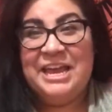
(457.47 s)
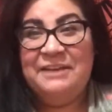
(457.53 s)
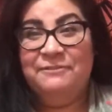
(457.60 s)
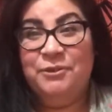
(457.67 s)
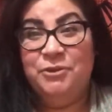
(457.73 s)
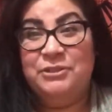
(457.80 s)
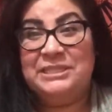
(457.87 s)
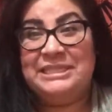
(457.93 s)
if
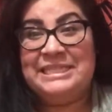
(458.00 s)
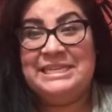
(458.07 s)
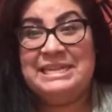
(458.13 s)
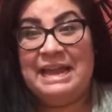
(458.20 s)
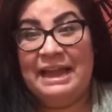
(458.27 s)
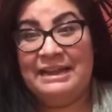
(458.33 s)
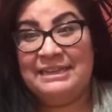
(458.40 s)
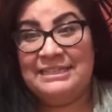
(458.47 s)
you
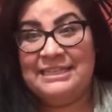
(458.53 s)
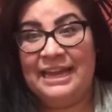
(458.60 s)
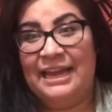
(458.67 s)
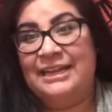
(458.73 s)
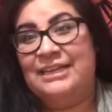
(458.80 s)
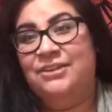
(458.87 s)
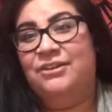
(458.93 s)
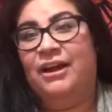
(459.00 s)
snag a
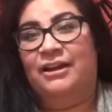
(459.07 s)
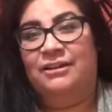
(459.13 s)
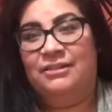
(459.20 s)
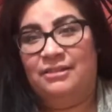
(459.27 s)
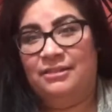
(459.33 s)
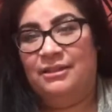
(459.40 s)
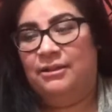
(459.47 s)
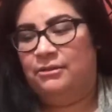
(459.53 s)
deck, you got to
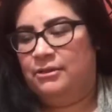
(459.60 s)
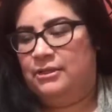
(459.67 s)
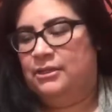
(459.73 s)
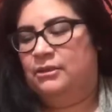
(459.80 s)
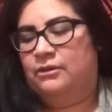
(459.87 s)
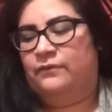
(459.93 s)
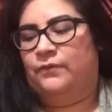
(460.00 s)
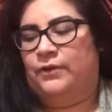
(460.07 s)
literally
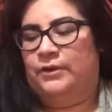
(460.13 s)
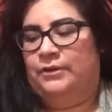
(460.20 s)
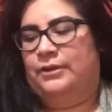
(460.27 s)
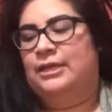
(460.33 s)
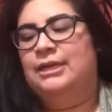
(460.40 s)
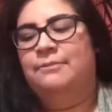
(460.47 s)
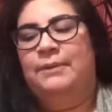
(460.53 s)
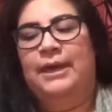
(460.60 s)
look for it on
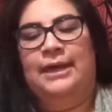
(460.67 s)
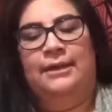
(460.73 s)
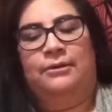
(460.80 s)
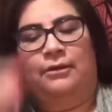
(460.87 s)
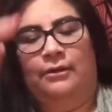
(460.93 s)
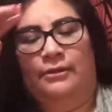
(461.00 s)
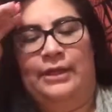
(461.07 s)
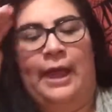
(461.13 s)
eBay and
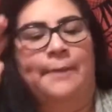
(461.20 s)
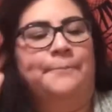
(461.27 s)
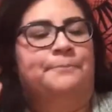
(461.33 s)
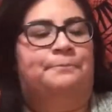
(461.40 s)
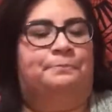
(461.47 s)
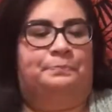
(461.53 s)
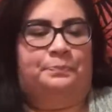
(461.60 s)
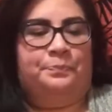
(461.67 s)
all that.
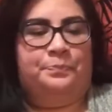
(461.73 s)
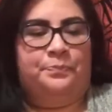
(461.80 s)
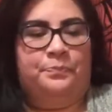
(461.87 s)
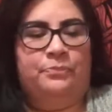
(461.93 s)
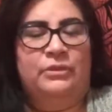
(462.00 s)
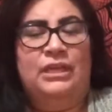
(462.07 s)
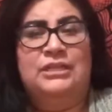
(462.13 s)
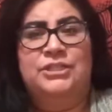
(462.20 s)

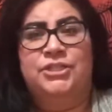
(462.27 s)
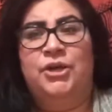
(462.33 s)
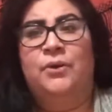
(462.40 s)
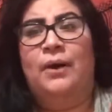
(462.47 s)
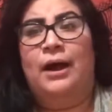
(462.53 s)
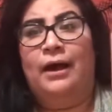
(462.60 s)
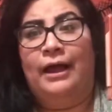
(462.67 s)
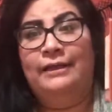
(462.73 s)
So
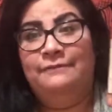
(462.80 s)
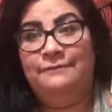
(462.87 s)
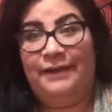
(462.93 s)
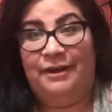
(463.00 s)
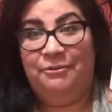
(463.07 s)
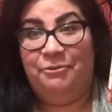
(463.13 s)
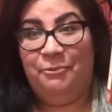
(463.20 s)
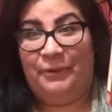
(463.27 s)
I
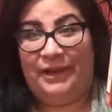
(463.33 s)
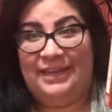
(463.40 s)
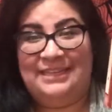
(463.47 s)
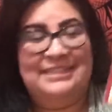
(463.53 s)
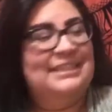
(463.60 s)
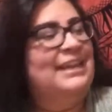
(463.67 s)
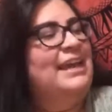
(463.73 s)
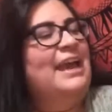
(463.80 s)
found
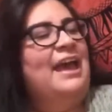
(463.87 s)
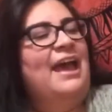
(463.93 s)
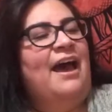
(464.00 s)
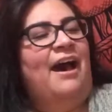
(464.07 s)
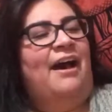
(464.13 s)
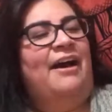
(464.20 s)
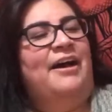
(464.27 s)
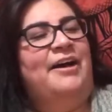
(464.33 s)
one
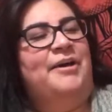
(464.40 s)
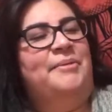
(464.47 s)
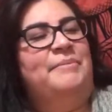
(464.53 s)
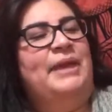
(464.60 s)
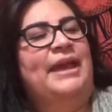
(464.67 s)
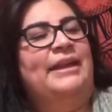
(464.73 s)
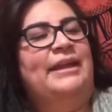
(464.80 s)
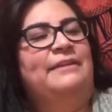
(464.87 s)
um,
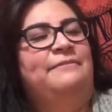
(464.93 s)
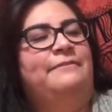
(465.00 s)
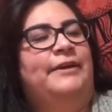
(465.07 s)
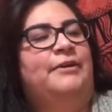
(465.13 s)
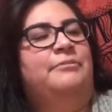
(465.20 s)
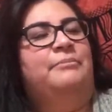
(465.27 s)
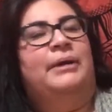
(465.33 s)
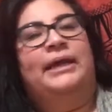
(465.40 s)
and I
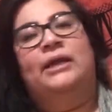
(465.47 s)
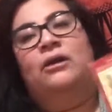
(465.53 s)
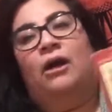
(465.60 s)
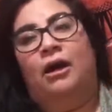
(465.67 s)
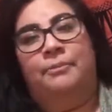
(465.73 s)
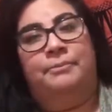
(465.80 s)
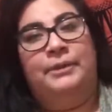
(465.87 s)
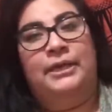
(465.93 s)
found my
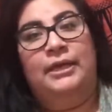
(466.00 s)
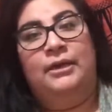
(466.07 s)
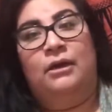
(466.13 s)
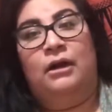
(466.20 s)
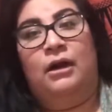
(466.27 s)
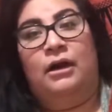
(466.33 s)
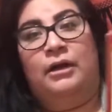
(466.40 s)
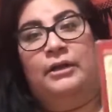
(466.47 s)
copy
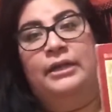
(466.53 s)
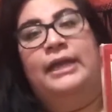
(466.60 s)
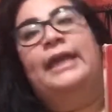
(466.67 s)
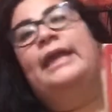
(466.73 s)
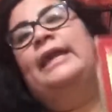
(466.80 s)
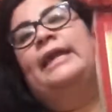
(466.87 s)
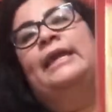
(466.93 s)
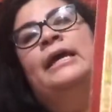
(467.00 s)
on
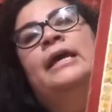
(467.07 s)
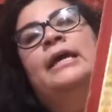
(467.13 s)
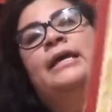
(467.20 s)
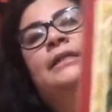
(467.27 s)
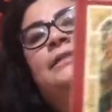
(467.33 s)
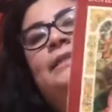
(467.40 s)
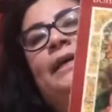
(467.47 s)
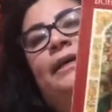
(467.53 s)
a
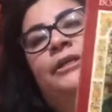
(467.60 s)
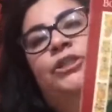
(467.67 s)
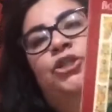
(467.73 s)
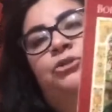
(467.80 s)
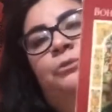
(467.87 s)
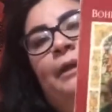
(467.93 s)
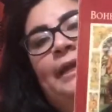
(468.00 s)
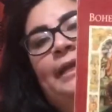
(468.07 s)
deck
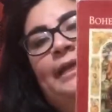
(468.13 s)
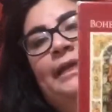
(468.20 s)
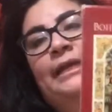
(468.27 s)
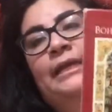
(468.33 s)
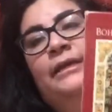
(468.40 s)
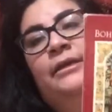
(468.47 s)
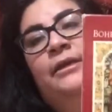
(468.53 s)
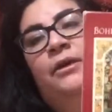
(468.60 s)

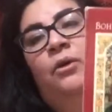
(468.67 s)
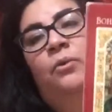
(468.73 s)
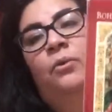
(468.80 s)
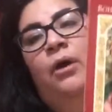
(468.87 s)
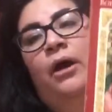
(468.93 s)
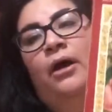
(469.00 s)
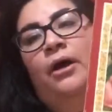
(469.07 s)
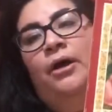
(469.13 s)
trading
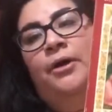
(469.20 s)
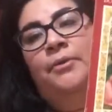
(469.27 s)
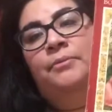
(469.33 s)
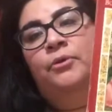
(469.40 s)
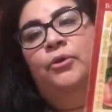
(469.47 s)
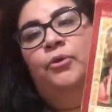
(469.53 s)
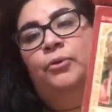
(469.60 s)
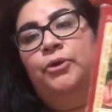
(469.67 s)
um,
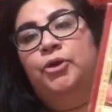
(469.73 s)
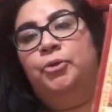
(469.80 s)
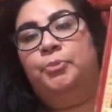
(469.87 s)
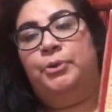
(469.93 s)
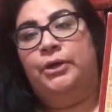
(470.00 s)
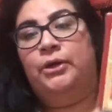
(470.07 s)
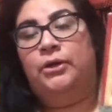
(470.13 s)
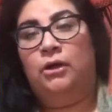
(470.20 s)
group
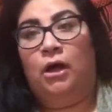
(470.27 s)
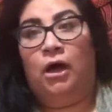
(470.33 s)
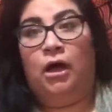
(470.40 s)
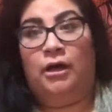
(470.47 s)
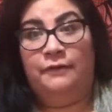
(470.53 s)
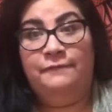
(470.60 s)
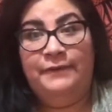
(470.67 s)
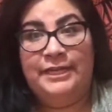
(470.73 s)

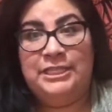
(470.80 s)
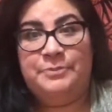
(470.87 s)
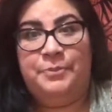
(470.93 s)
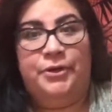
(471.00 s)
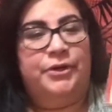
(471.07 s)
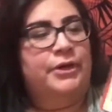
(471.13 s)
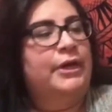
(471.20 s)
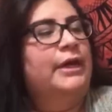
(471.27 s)
on
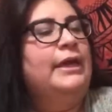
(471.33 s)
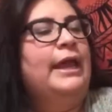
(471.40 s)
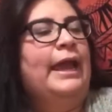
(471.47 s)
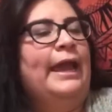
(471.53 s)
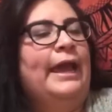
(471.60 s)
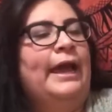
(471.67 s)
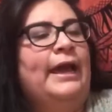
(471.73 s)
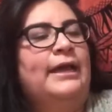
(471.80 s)
Facebook
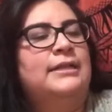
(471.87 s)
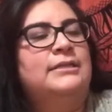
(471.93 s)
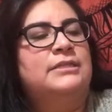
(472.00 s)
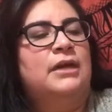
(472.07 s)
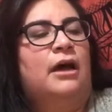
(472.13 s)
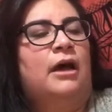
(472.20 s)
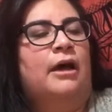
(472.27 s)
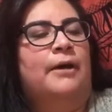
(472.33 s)
and
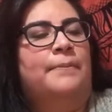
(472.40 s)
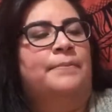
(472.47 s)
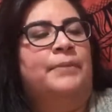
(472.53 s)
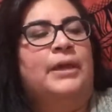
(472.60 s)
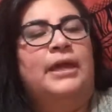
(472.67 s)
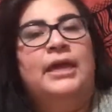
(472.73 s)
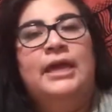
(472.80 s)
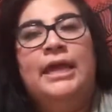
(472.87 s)
um,
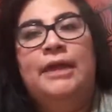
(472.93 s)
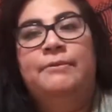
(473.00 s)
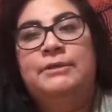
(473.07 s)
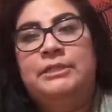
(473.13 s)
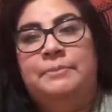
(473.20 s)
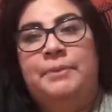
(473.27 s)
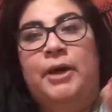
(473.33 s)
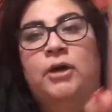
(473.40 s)
it was
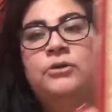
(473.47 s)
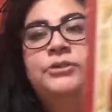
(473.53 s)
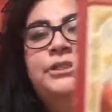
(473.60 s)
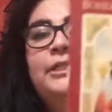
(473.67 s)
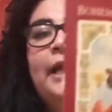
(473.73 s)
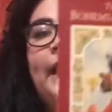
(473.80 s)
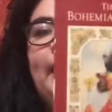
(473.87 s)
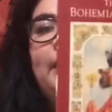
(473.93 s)
a post
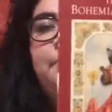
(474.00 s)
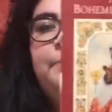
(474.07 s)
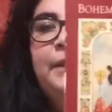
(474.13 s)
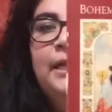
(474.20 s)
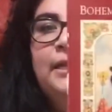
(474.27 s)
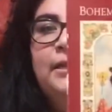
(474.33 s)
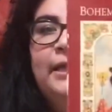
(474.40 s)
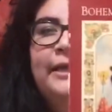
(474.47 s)
that had
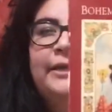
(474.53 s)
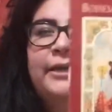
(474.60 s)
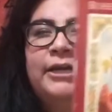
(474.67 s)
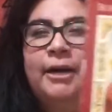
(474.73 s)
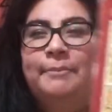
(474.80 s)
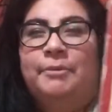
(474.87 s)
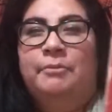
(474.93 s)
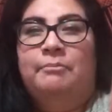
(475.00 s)
been like a
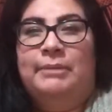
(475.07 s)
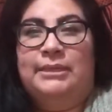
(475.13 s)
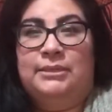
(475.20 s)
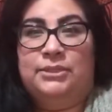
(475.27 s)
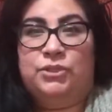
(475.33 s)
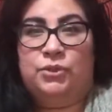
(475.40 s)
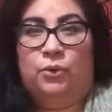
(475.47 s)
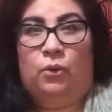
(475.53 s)
couple
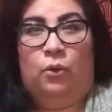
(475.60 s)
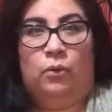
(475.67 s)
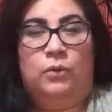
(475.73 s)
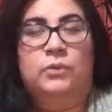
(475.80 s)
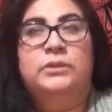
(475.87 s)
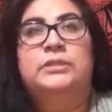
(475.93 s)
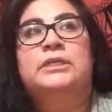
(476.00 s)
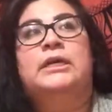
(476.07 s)
months
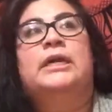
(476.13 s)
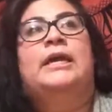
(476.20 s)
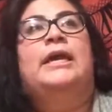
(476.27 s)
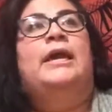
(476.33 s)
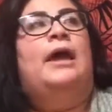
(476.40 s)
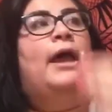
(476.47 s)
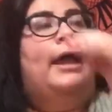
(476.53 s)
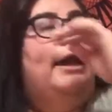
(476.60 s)
old
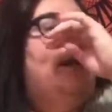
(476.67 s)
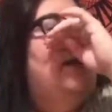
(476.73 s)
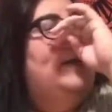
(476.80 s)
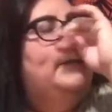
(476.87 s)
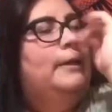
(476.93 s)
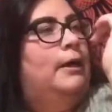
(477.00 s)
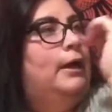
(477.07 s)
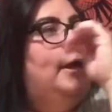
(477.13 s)

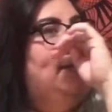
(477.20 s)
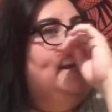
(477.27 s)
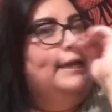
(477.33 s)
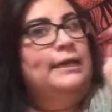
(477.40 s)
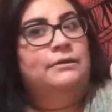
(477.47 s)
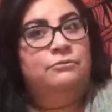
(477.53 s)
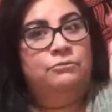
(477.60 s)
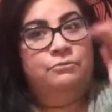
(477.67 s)
and
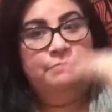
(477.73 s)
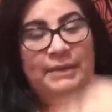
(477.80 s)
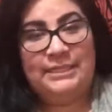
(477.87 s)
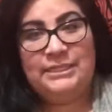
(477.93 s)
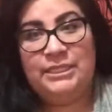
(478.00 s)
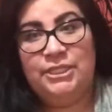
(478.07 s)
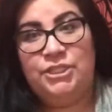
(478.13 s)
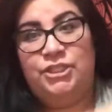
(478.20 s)
I
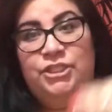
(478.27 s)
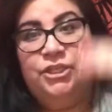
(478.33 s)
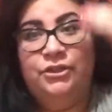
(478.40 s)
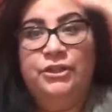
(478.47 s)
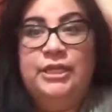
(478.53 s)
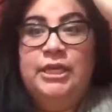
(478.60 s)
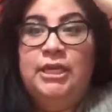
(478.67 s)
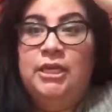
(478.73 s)
messaged
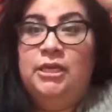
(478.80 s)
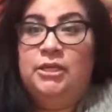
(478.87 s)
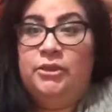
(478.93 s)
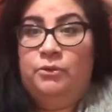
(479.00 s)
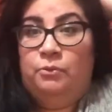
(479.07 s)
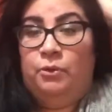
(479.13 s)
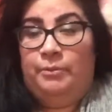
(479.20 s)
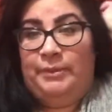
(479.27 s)
the the
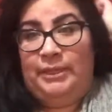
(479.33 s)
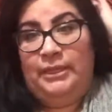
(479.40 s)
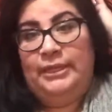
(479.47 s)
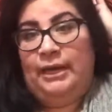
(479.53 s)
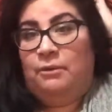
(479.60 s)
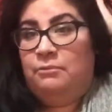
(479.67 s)
woman that